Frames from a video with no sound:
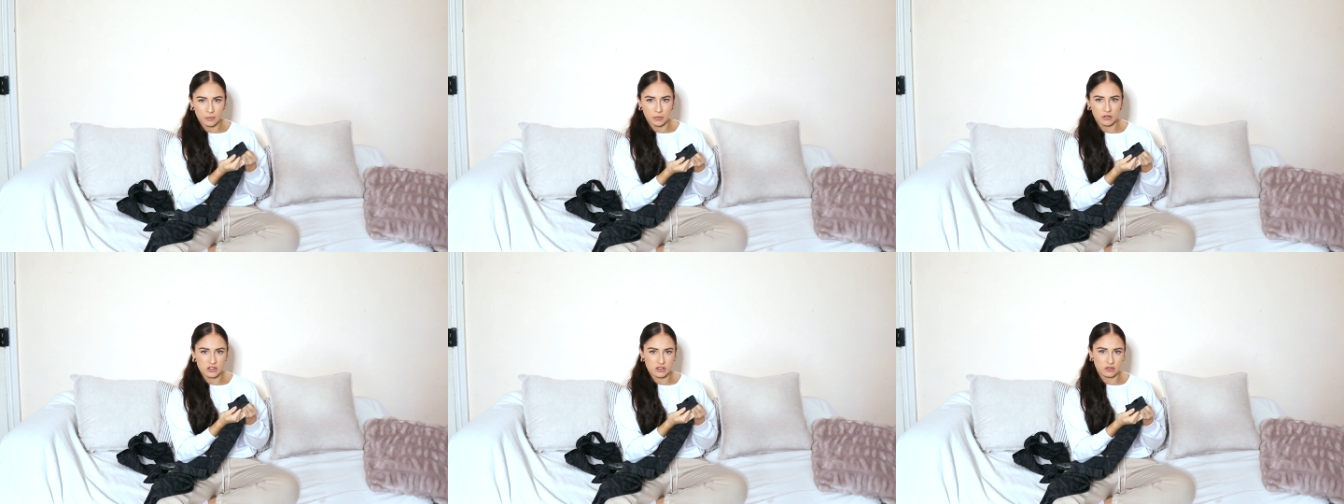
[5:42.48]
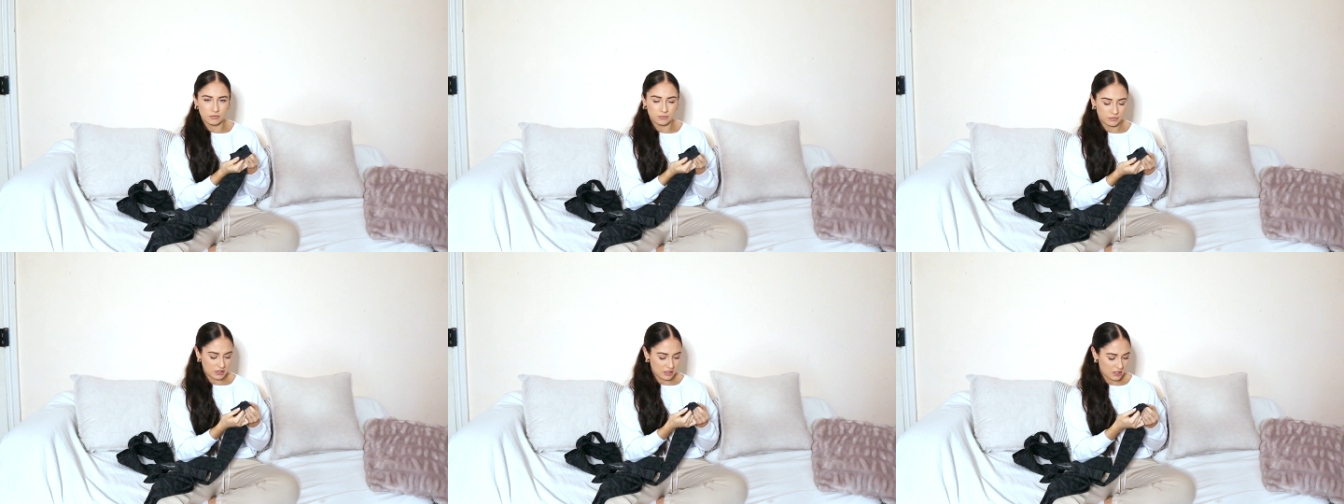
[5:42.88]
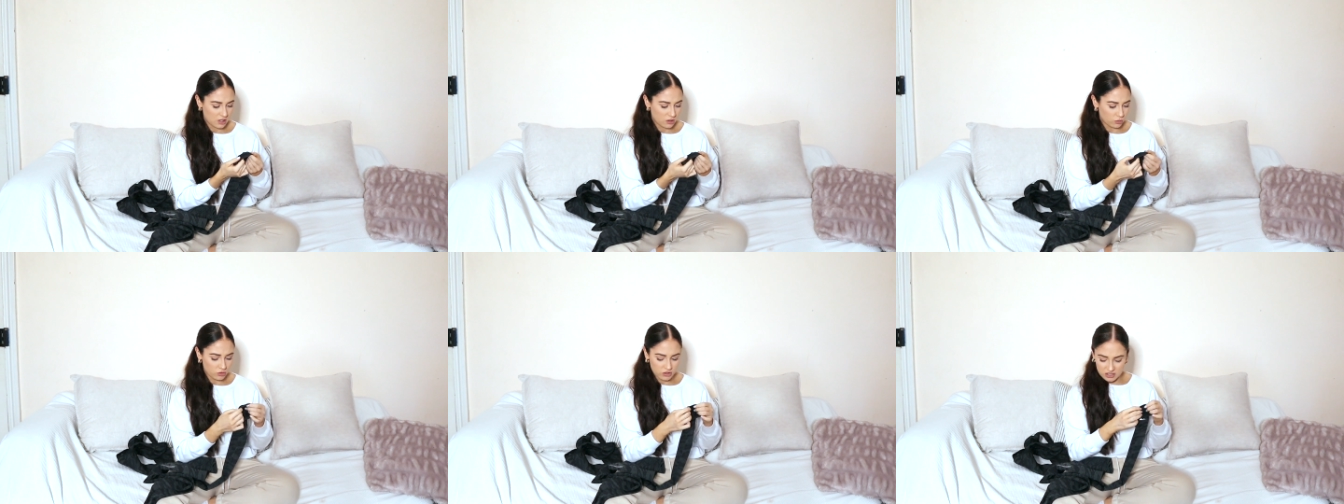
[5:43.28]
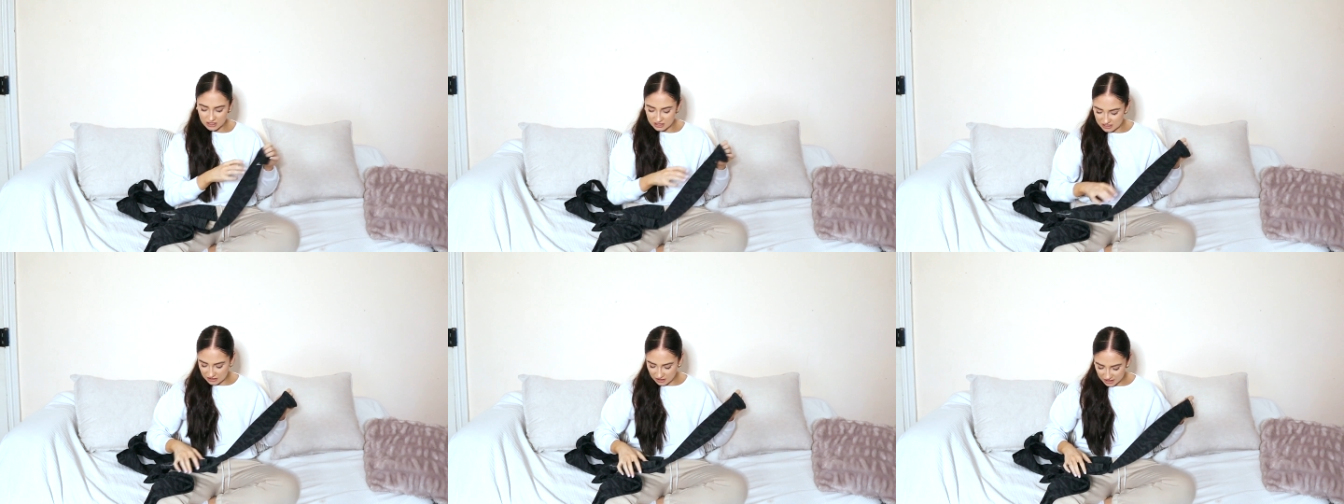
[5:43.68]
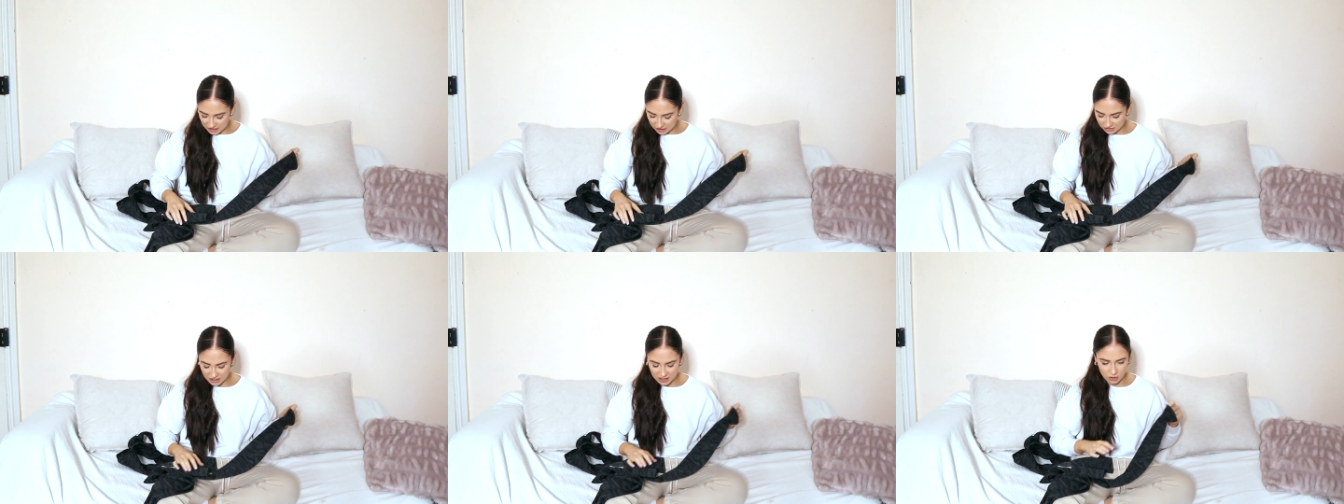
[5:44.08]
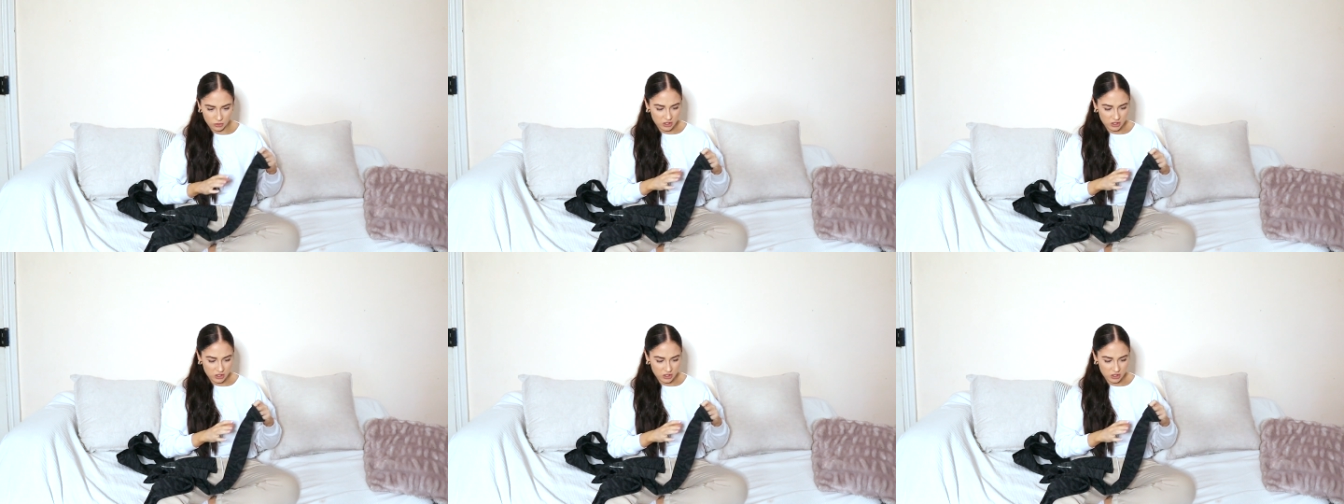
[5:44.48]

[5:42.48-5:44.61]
the bottom was slightly thicker